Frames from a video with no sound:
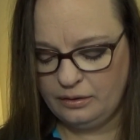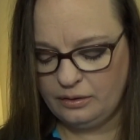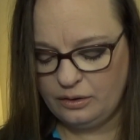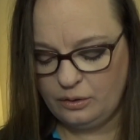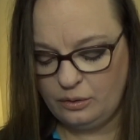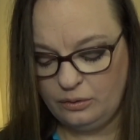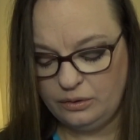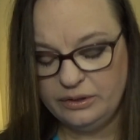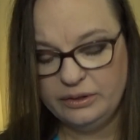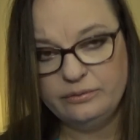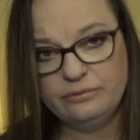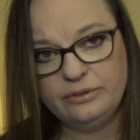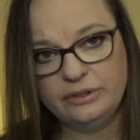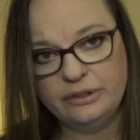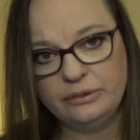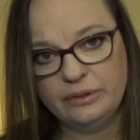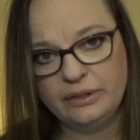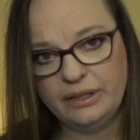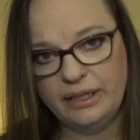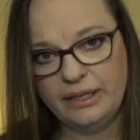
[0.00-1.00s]
cold and
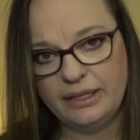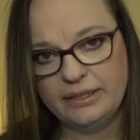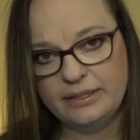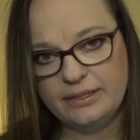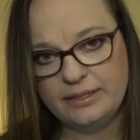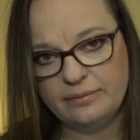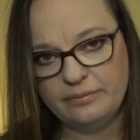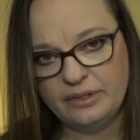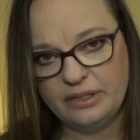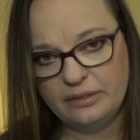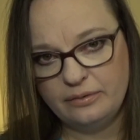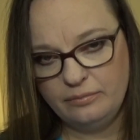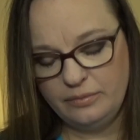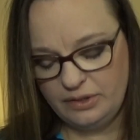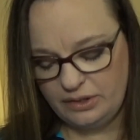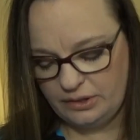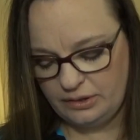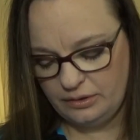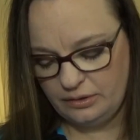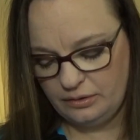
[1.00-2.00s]
flu-related
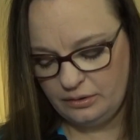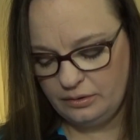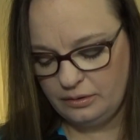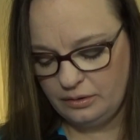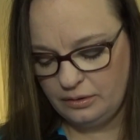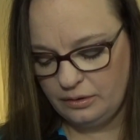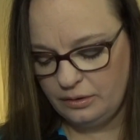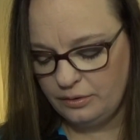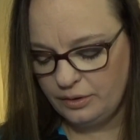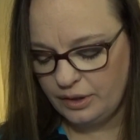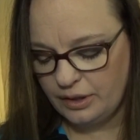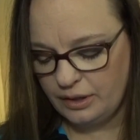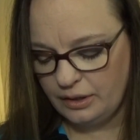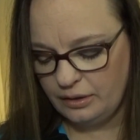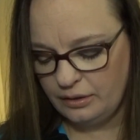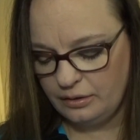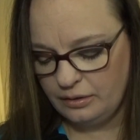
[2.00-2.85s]
symptoms. Okay.